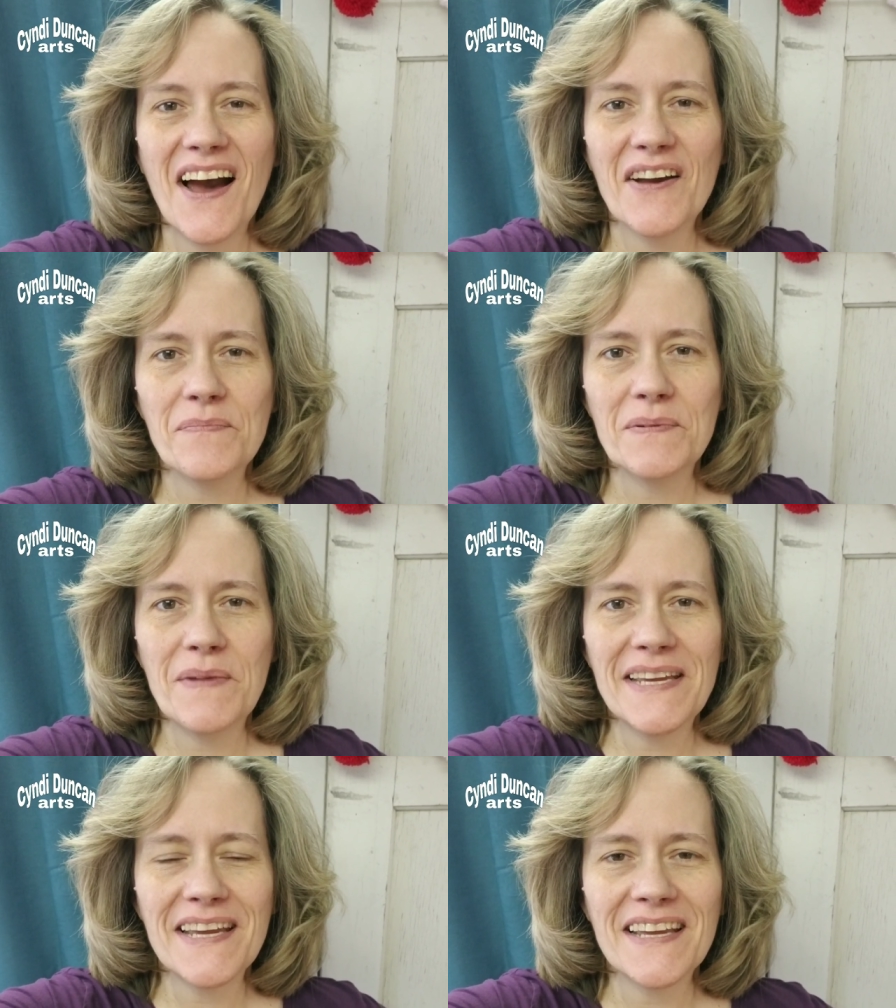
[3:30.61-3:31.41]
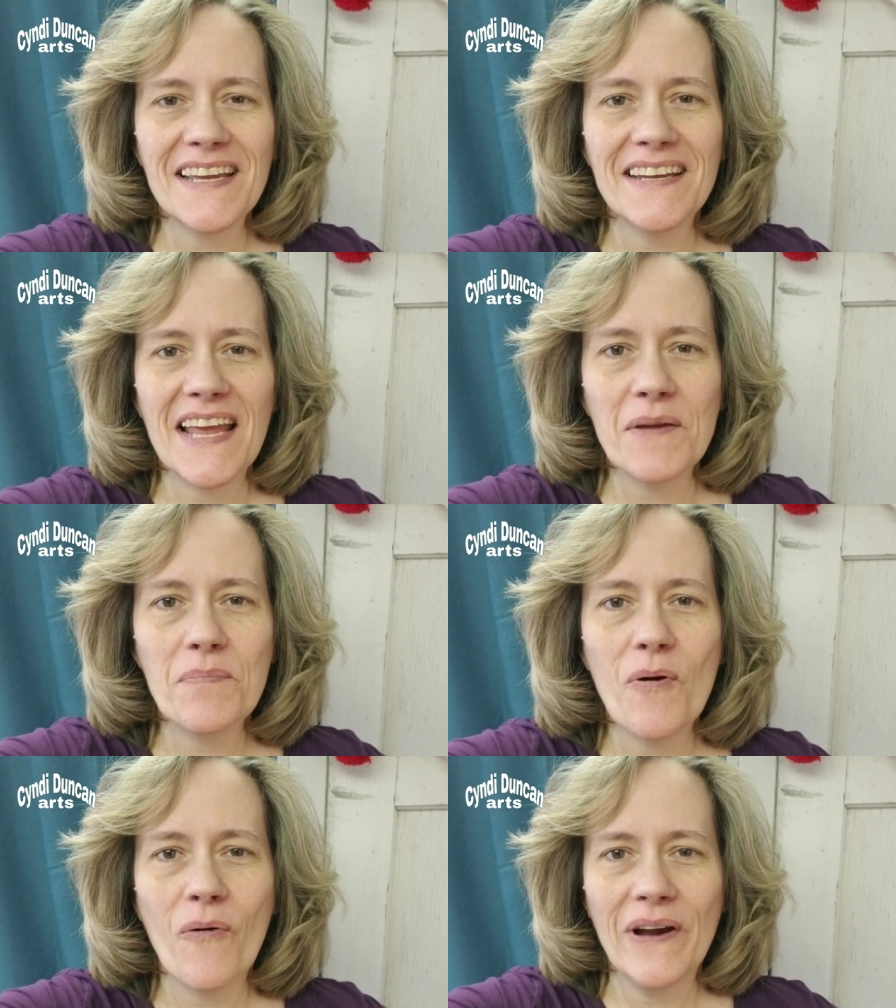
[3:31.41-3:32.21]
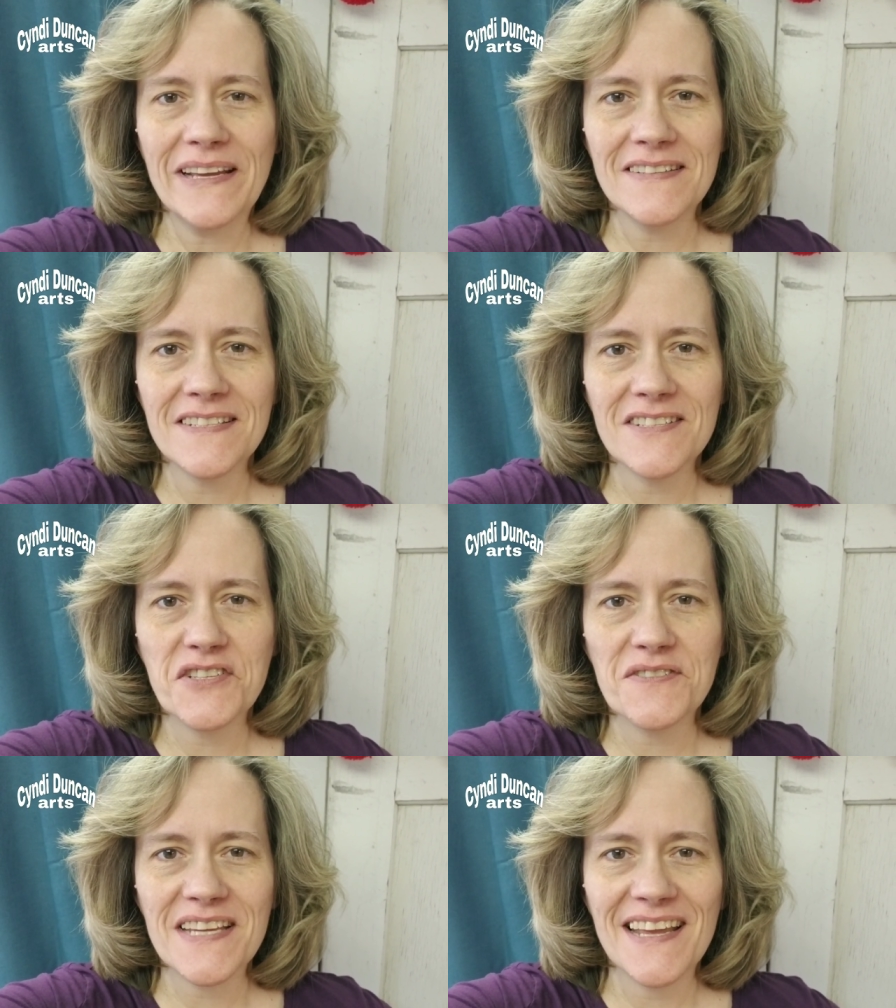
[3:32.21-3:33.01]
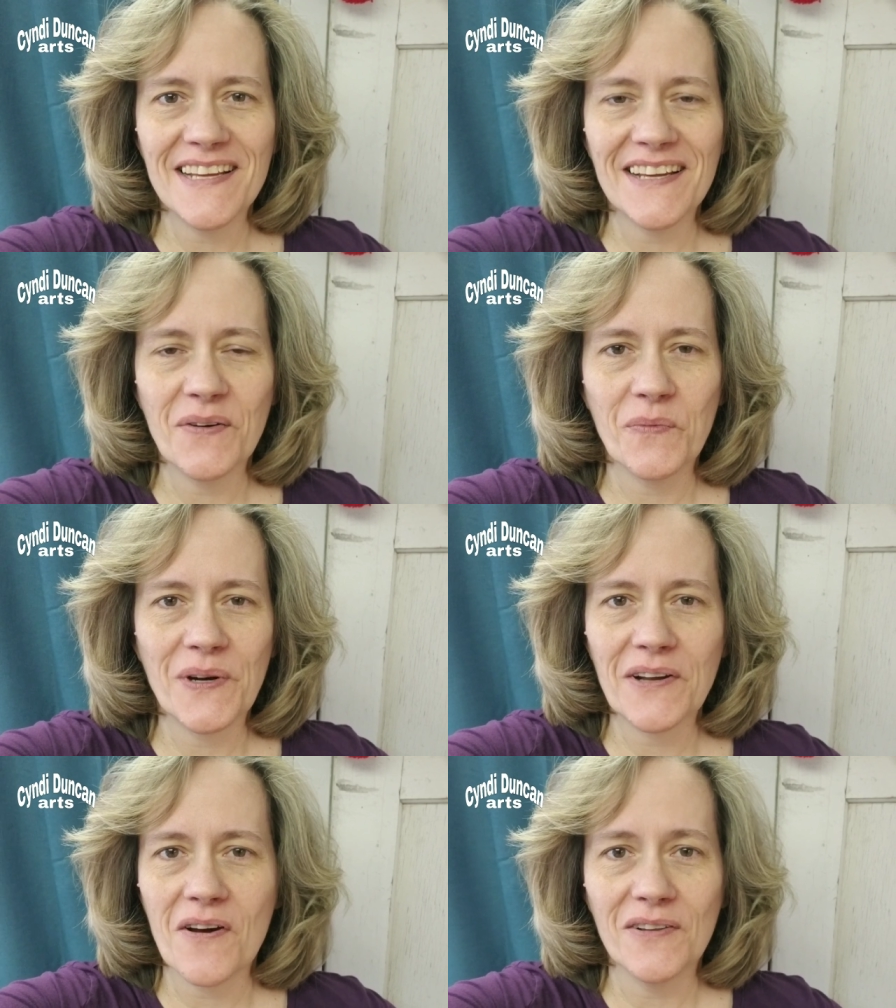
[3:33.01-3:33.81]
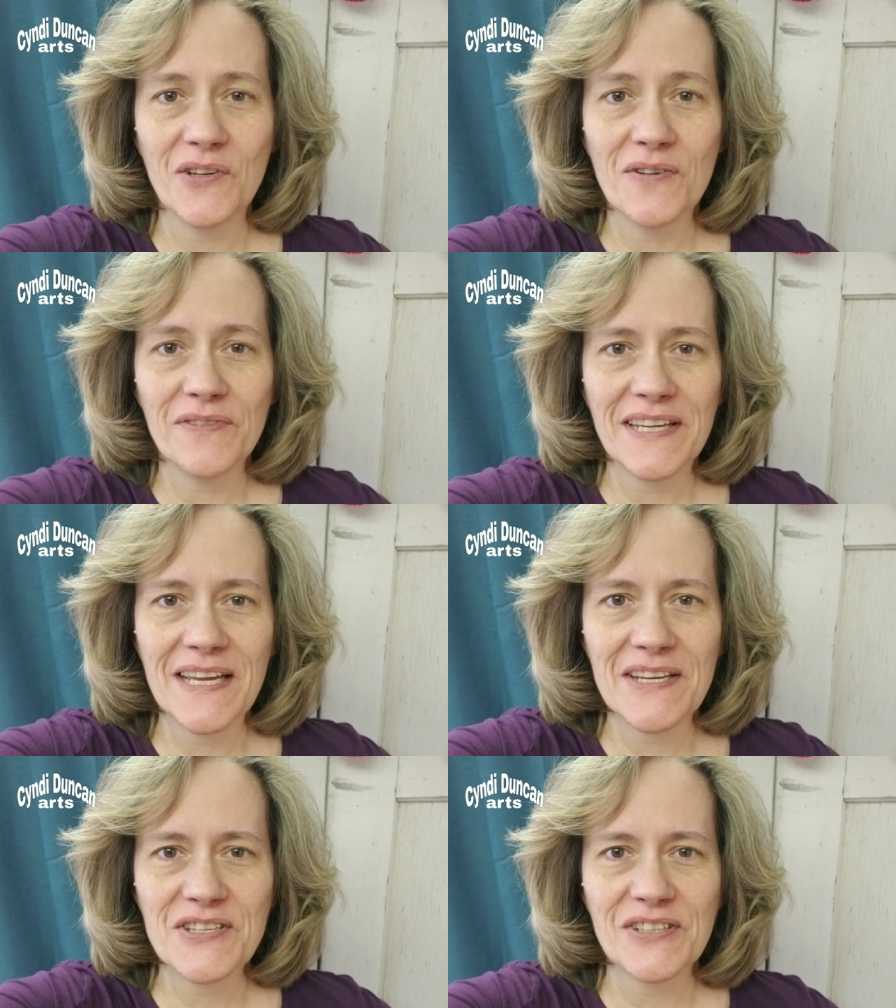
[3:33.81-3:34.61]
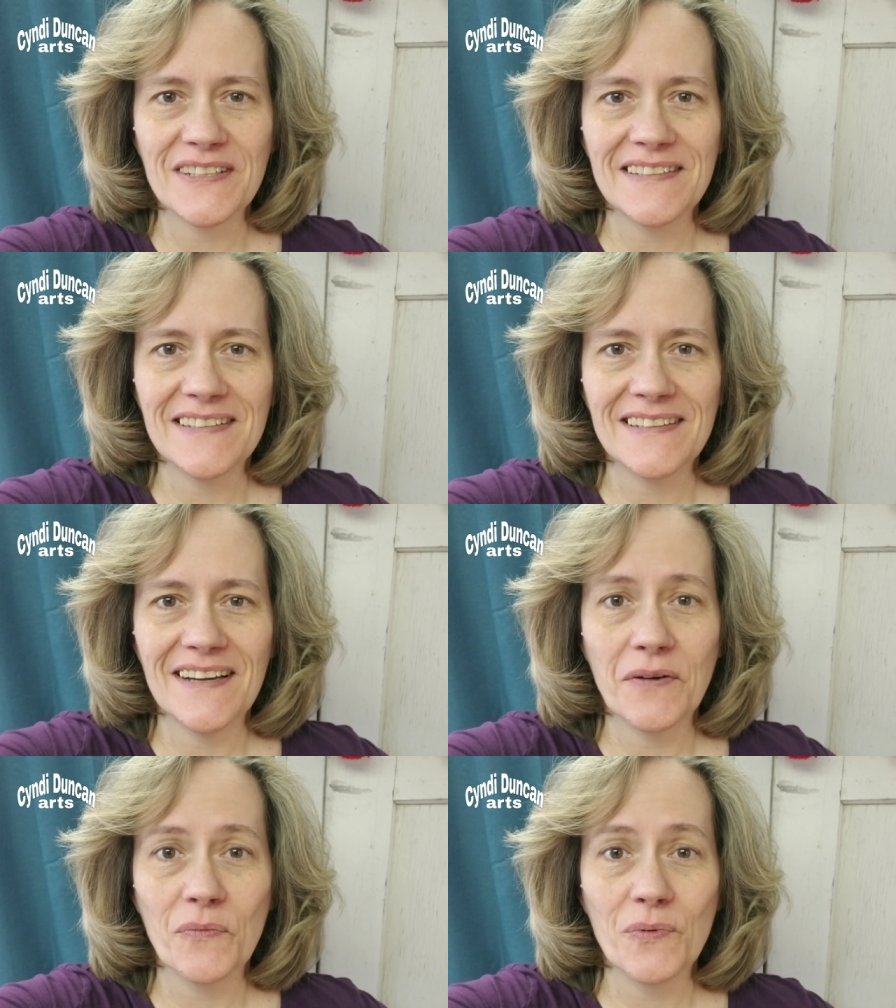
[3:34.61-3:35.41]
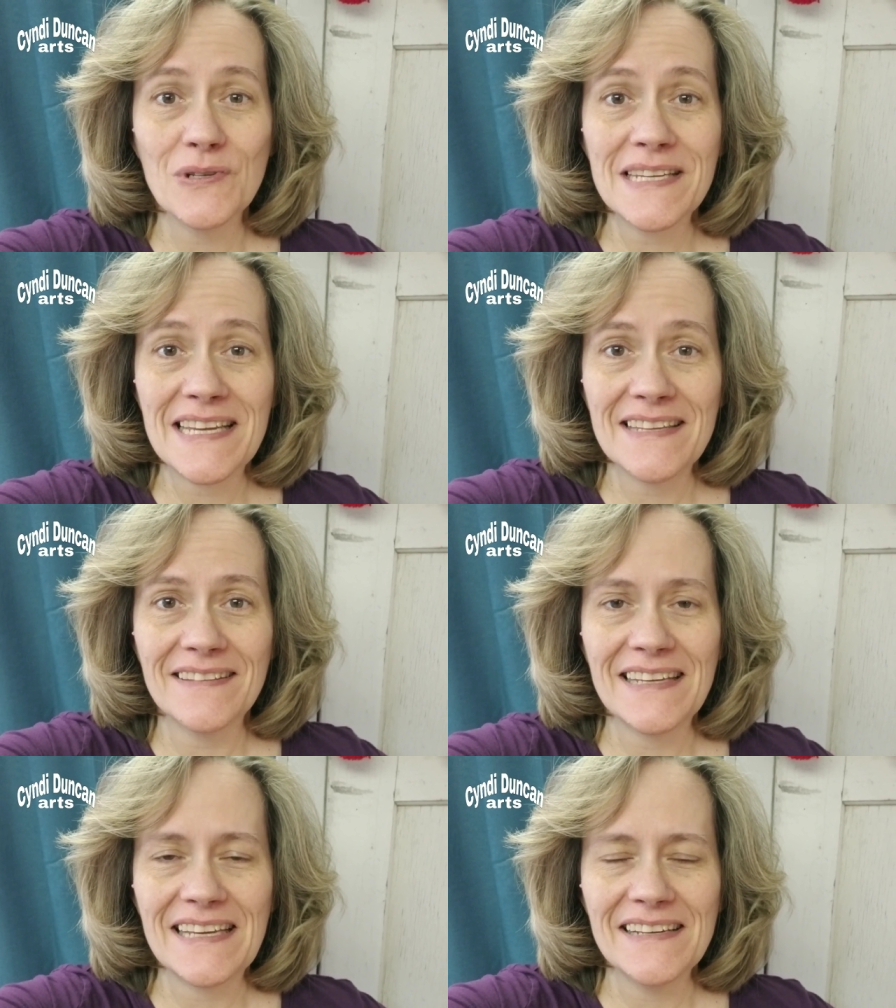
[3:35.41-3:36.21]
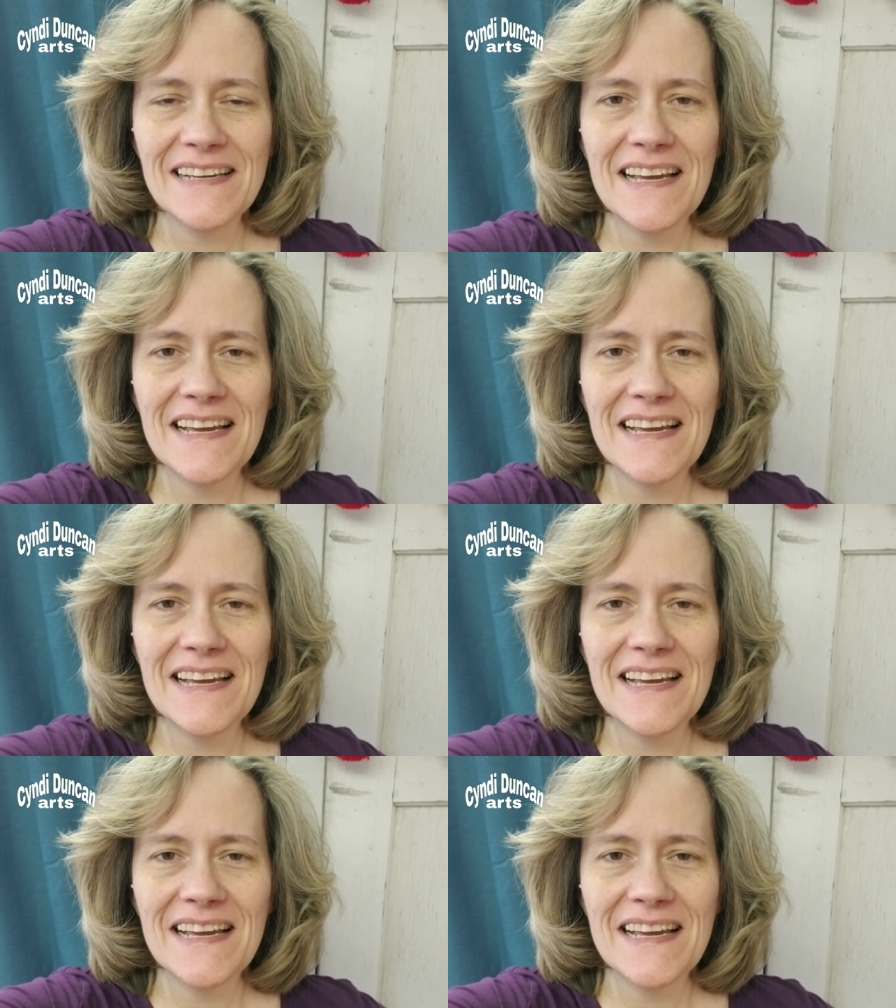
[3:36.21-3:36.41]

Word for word: I've been making it a point to take what I call an art vacation routinely.